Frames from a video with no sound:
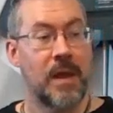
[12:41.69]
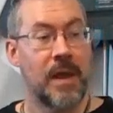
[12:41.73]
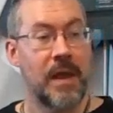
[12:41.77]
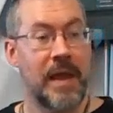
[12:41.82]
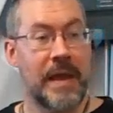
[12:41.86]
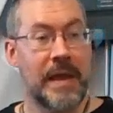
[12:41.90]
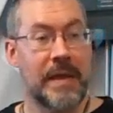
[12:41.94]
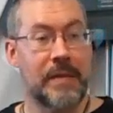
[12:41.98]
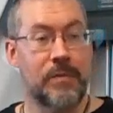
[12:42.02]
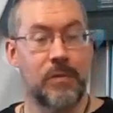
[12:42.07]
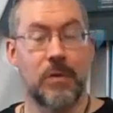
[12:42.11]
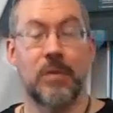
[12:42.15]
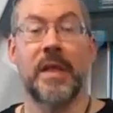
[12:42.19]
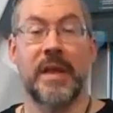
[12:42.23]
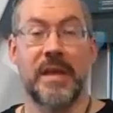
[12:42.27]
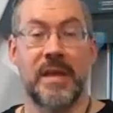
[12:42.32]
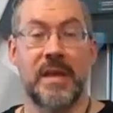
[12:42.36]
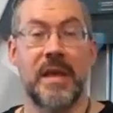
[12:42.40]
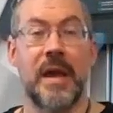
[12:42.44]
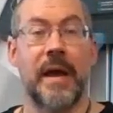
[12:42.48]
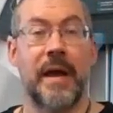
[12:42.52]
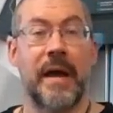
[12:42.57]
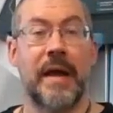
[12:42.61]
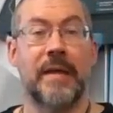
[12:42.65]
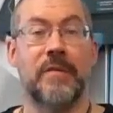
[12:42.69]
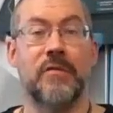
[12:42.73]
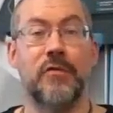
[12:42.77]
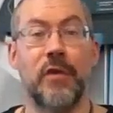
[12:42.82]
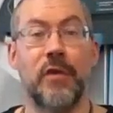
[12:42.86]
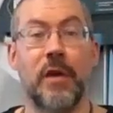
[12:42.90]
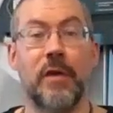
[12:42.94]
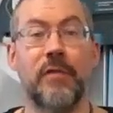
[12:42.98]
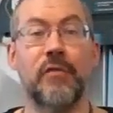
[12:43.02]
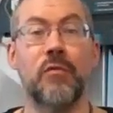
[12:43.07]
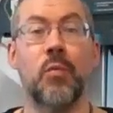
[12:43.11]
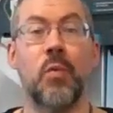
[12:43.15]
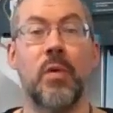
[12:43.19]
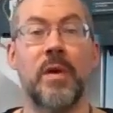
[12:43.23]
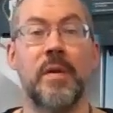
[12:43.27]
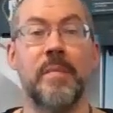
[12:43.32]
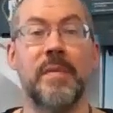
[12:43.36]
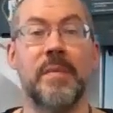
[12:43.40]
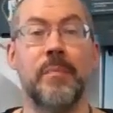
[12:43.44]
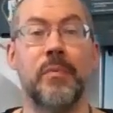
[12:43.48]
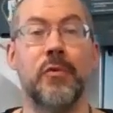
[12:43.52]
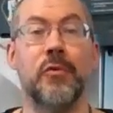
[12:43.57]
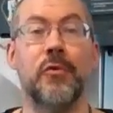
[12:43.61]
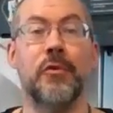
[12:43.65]
And they're like, yeah, I just want to
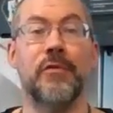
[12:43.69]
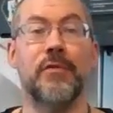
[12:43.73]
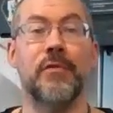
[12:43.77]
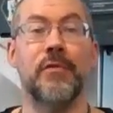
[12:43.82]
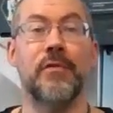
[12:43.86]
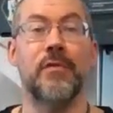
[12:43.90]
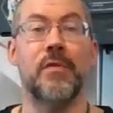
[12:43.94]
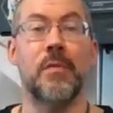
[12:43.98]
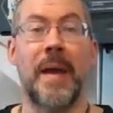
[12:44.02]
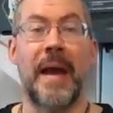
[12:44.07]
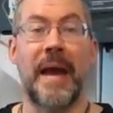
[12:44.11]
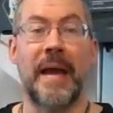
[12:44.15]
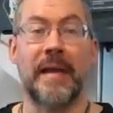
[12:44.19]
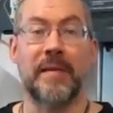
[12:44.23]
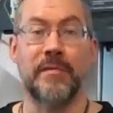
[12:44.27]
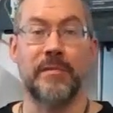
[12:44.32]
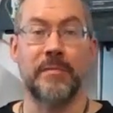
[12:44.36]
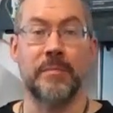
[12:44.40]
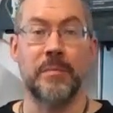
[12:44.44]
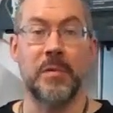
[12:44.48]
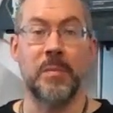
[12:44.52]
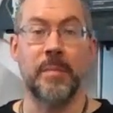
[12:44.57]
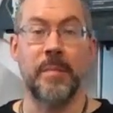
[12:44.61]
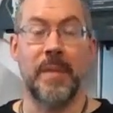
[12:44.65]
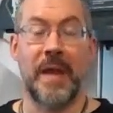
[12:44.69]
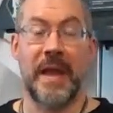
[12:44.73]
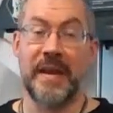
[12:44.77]
be pushed to the maximum.